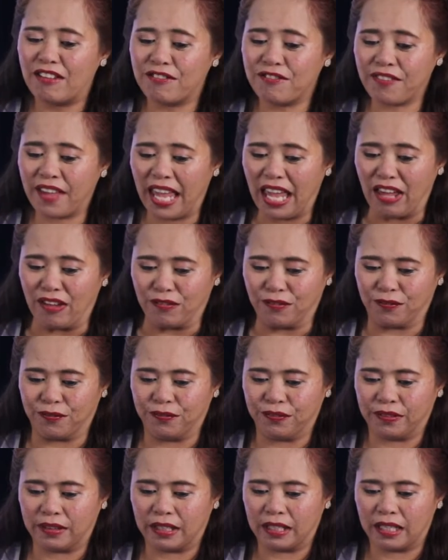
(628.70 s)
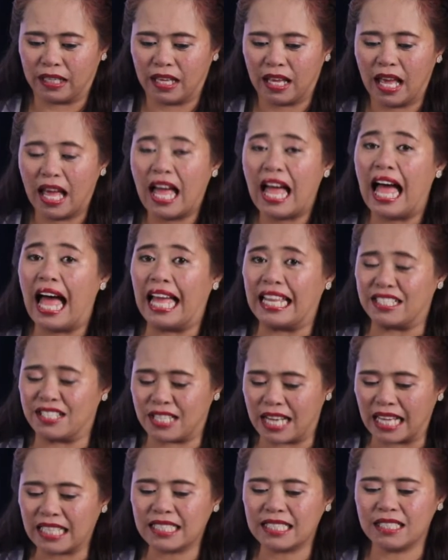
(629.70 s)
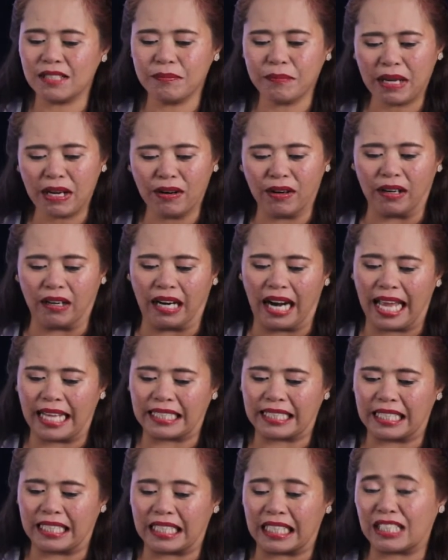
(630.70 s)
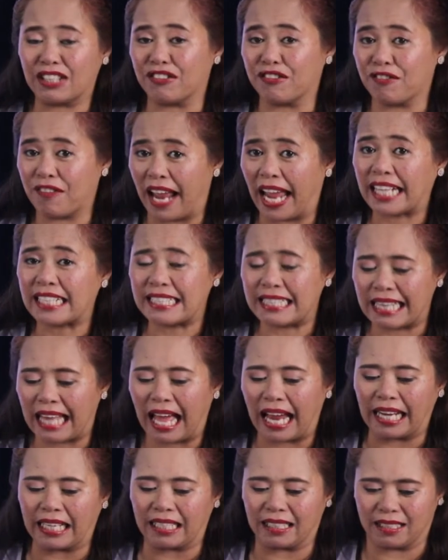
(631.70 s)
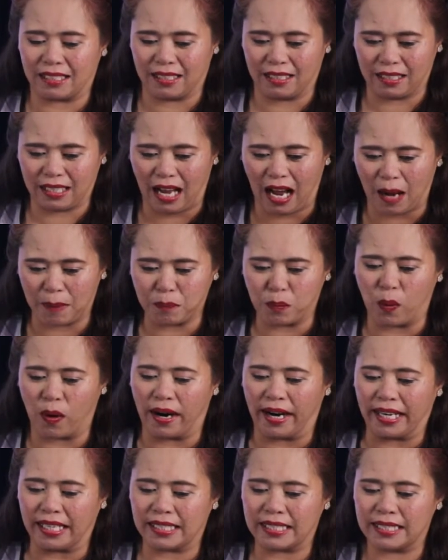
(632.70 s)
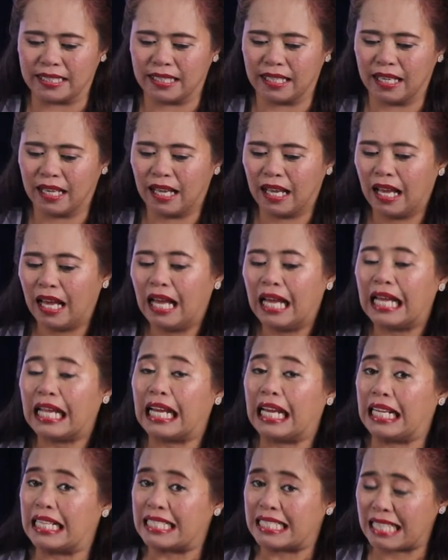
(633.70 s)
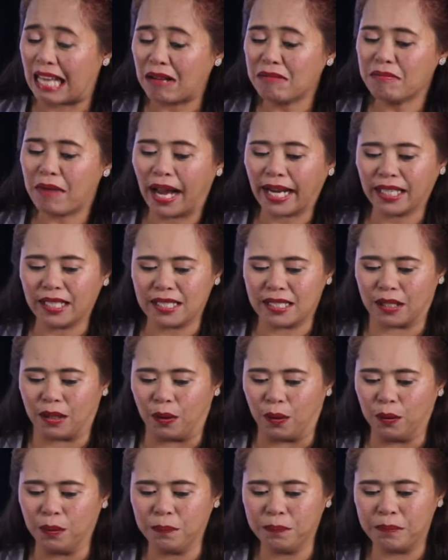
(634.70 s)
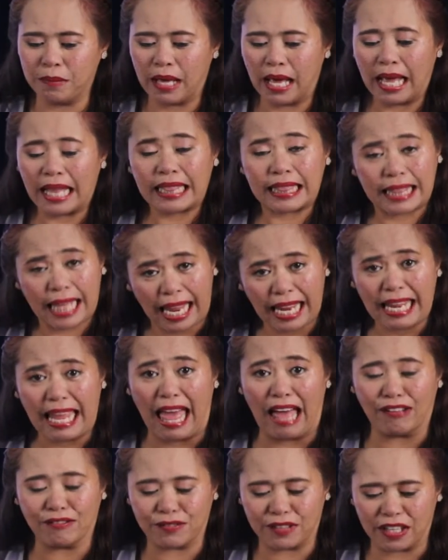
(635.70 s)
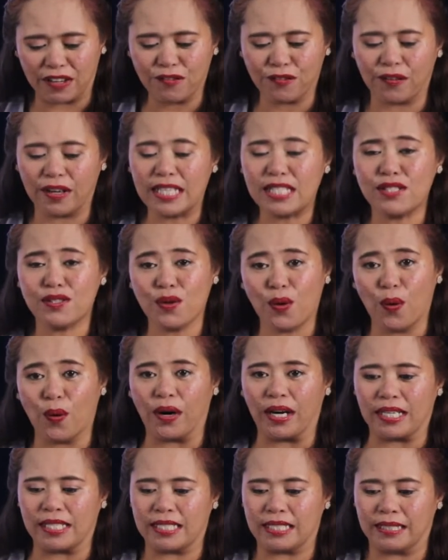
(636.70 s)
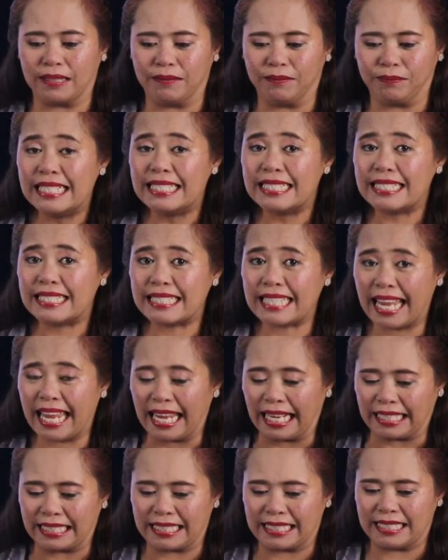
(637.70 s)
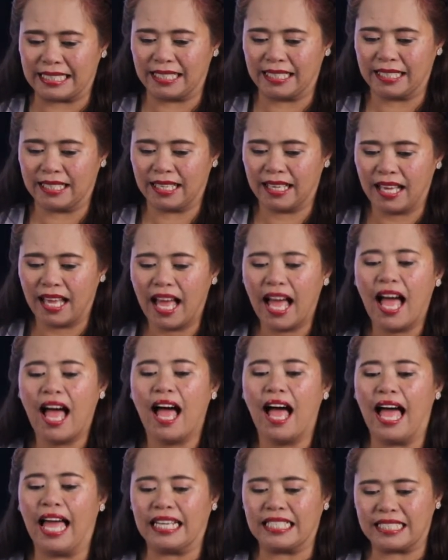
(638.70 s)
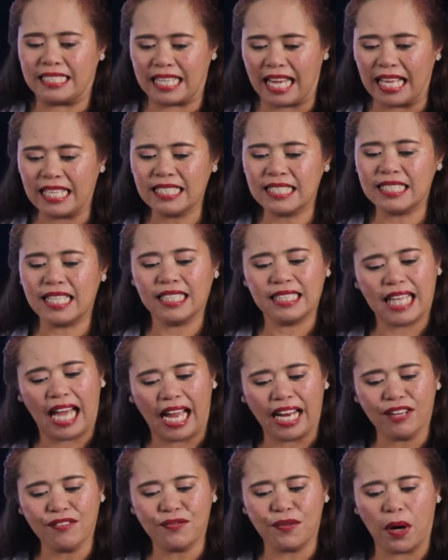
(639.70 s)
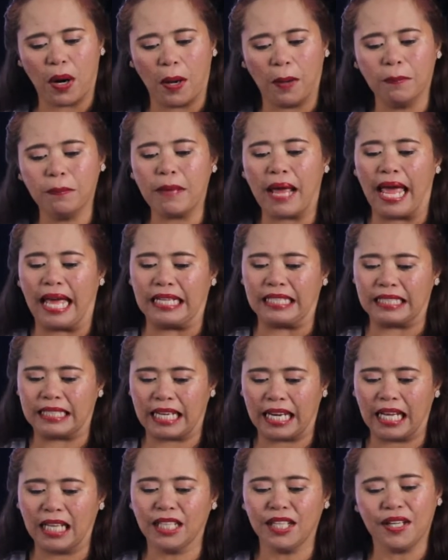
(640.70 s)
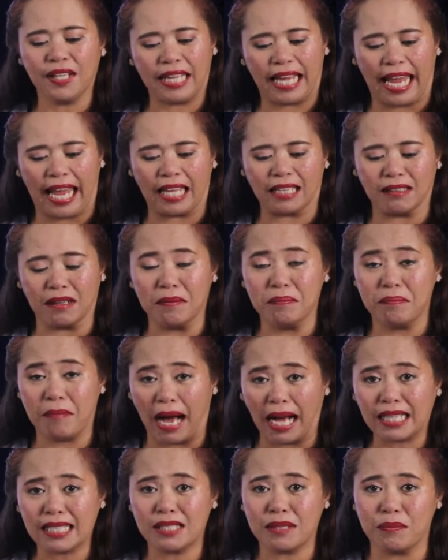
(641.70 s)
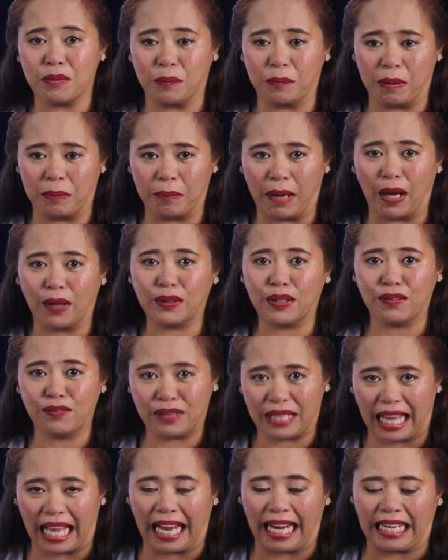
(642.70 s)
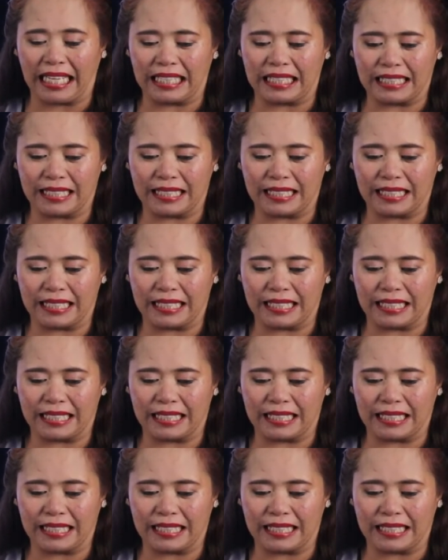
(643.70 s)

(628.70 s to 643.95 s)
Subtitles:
Fifth, adjust the mirror until it reflects light upwards. In some microscopes, they have different source. Sixth, adjust the diaphragm until you get maximum amount of light.